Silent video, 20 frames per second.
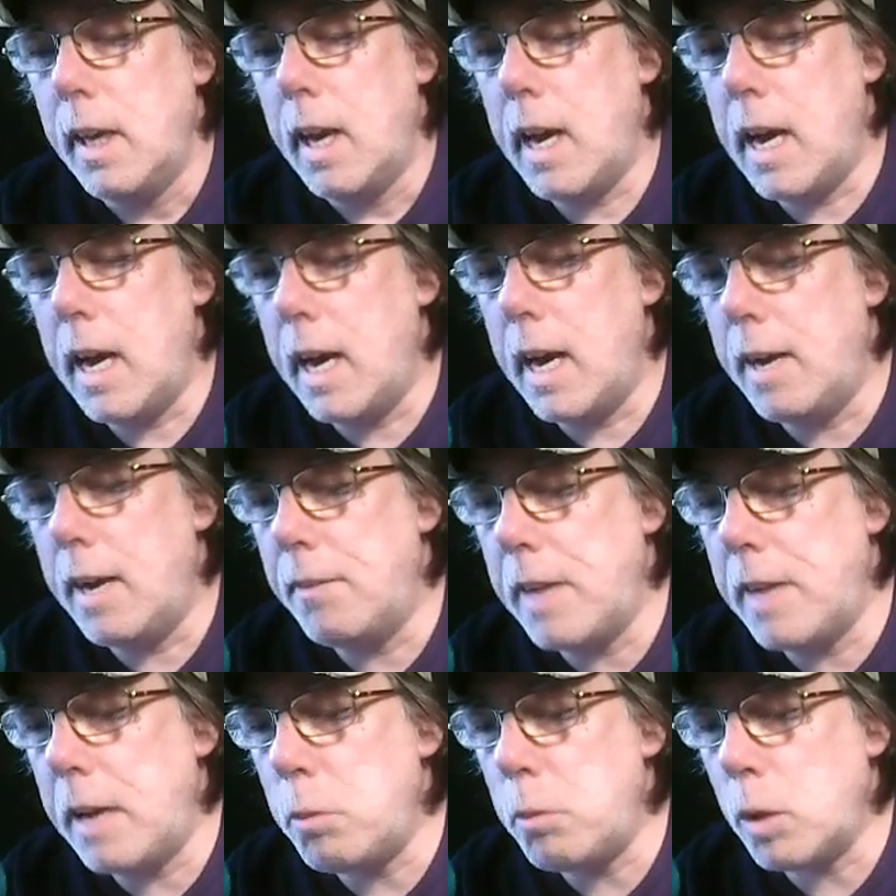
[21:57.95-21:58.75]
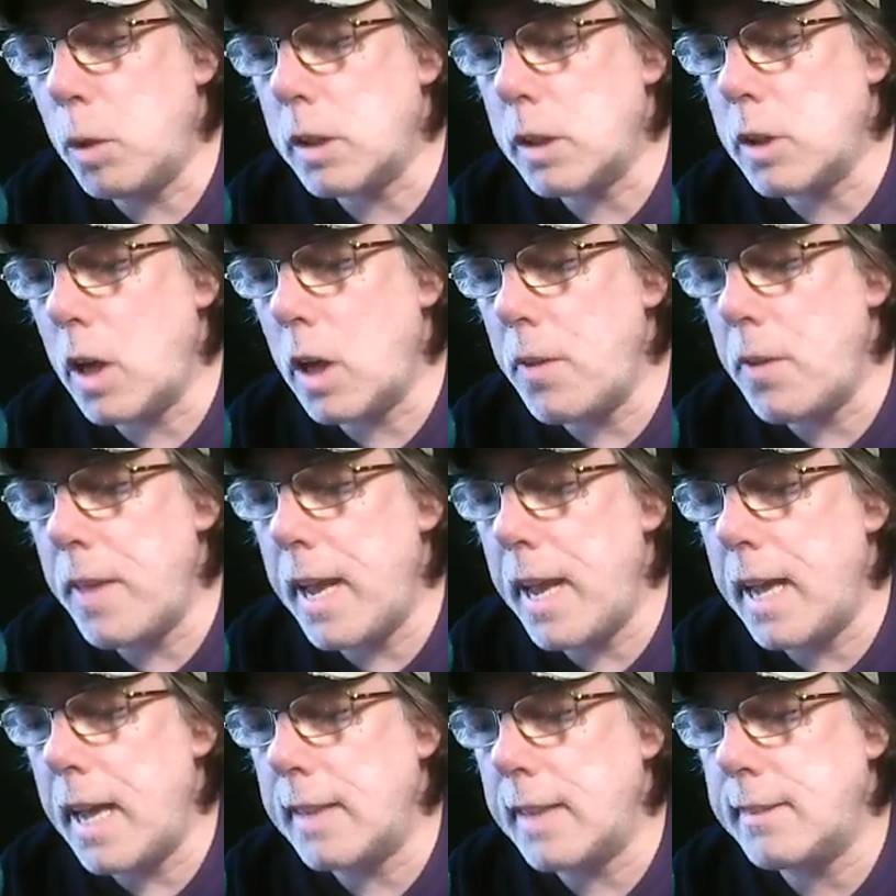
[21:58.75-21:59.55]
I worked on
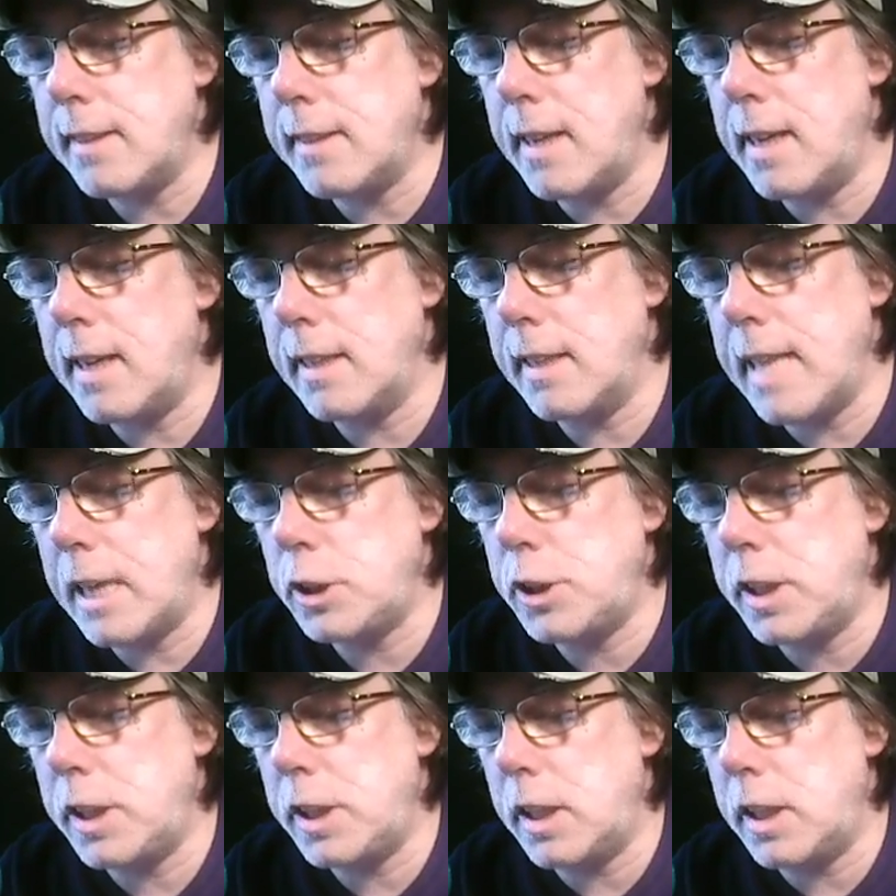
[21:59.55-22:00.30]
that last